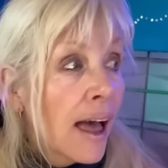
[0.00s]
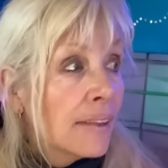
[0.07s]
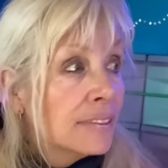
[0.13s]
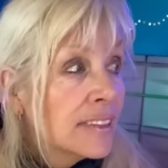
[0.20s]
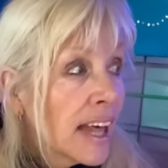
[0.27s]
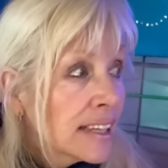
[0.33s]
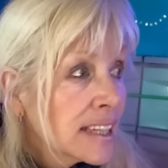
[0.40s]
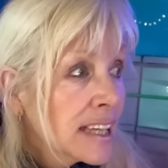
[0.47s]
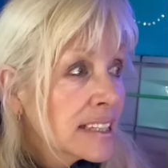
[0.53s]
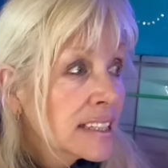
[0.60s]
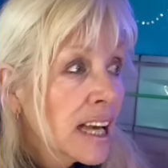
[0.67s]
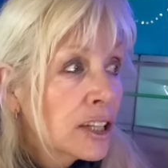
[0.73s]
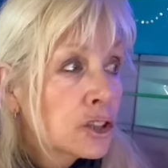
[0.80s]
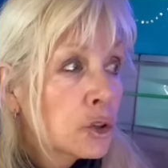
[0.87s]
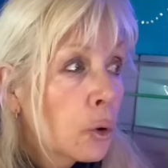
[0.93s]
that they
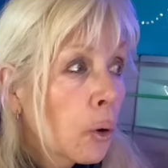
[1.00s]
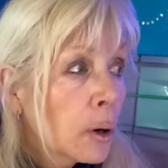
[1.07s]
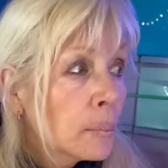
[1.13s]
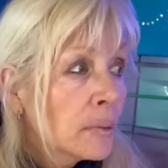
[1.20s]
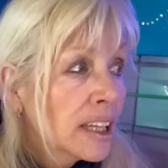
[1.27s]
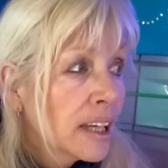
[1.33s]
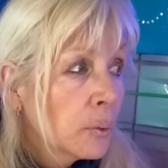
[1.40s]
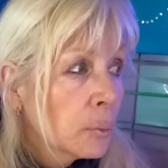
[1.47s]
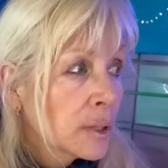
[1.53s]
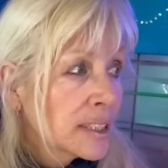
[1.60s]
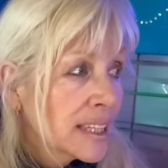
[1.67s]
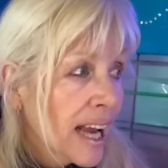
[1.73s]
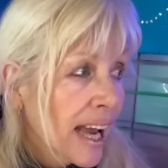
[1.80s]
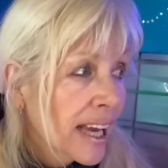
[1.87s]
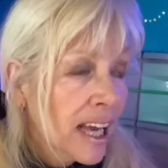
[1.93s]
said normally would
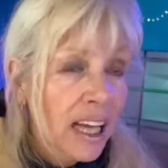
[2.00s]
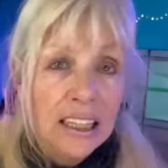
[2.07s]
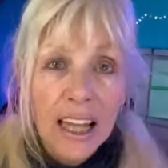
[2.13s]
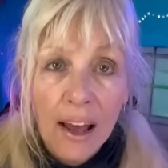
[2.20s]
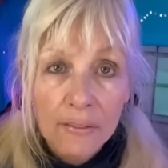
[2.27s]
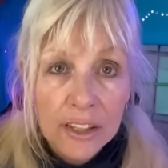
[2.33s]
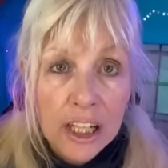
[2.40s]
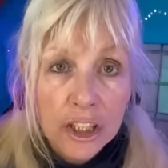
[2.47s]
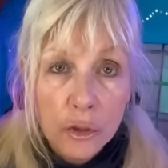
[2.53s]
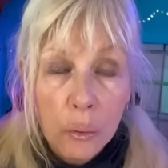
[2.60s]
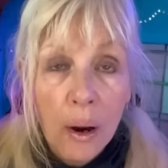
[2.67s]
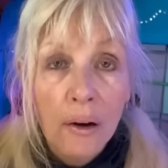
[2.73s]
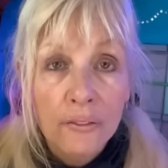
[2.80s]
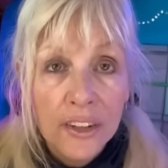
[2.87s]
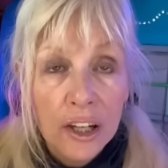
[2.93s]
take 11 to
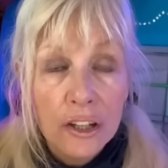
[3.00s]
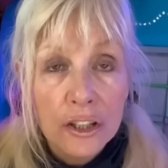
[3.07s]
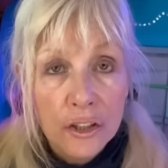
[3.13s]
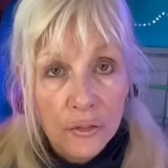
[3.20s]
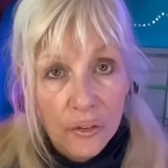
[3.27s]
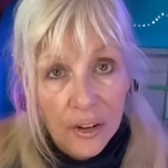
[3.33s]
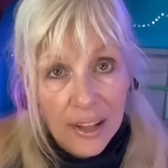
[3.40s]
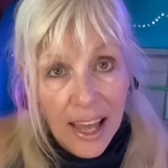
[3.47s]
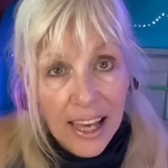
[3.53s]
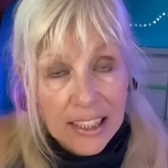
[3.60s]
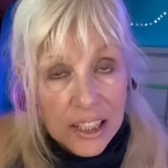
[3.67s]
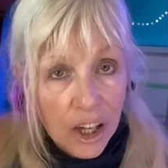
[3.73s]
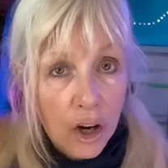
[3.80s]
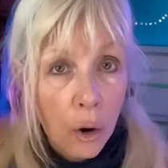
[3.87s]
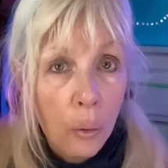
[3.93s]
12 years for it
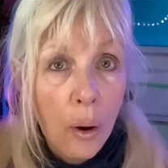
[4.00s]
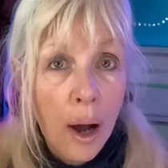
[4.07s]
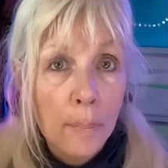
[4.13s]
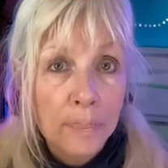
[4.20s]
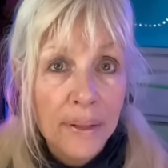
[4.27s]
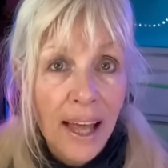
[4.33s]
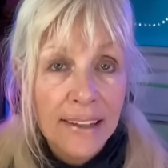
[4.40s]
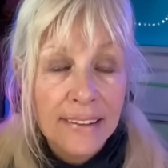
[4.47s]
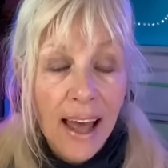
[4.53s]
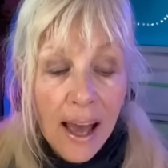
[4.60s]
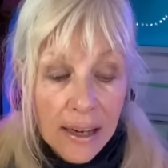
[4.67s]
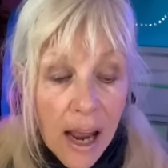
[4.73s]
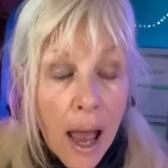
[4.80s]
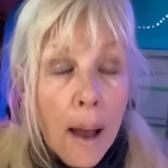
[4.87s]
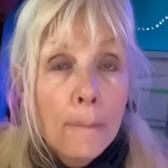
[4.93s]
to go up like
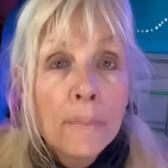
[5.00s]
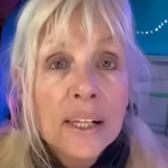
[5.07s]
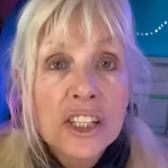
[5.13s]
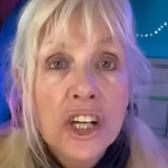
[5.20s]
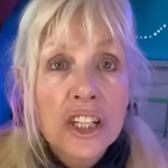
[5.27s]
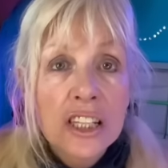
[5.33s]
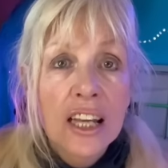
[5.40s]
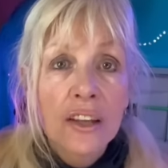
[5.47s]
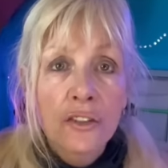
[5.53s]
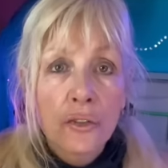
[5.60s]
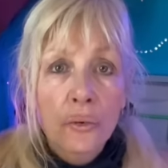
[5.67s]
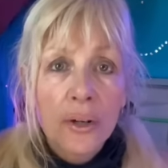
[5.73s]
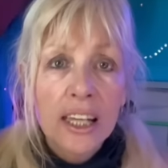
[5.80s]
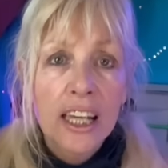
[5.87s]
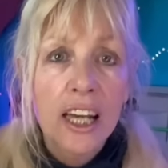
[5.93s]
that. But just in
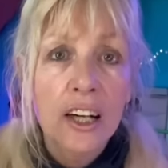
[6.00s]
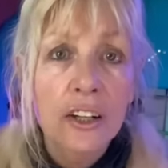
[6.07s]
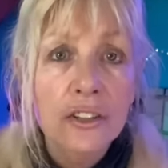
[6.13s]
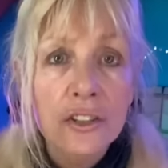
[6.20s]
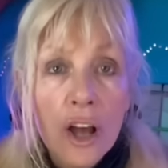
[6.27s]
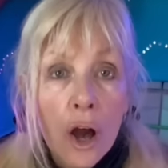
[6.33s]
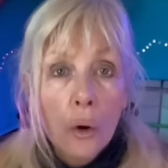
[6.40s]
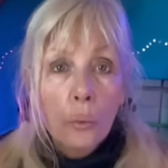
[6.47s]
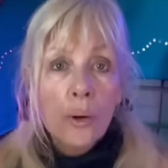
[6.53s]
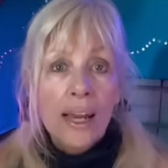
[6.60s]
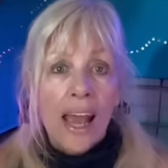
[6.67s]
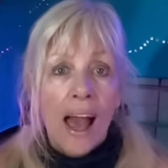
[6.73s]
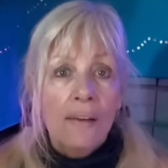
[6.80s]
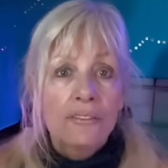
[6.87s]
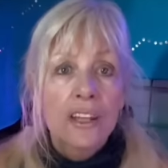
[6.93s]
three years, we
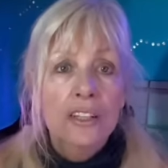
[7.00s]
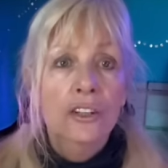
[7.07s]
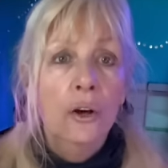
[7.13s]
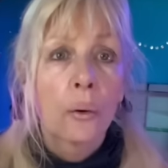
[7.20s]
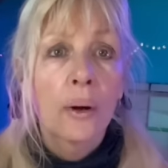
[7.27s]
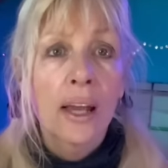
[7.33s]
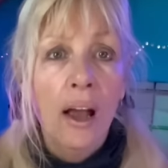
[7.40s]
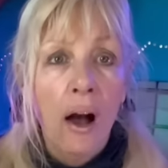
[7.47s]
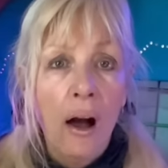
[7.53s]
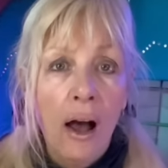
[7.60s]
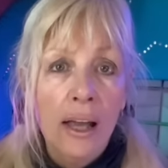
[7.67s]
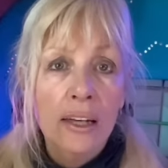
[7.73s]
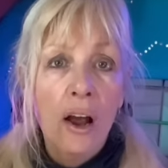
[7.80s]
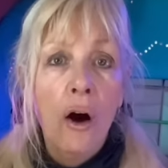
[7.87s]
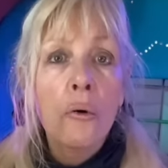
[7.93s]
had this going
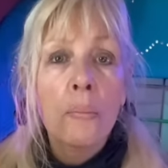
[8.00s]
on. Oh